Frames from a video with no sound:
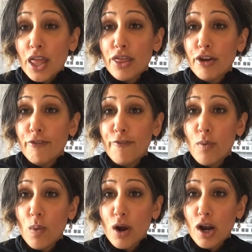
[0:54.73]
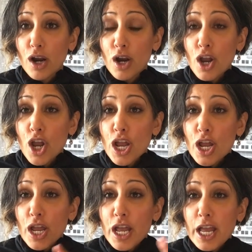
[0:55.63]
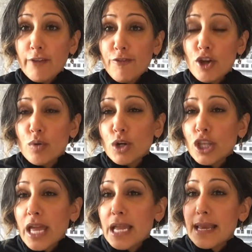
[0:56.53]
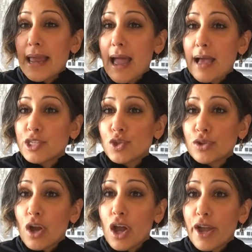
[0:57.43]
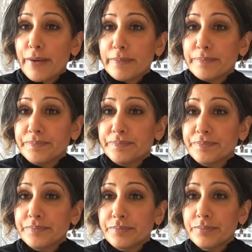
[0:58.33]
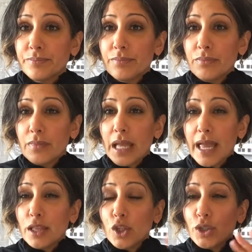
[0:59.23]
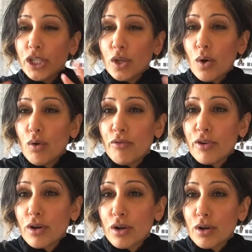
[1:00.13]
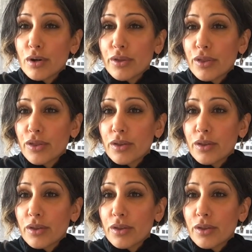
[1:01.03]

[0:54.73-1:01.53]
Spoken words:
Therefore, if you were like an astronaut and looking over Earth,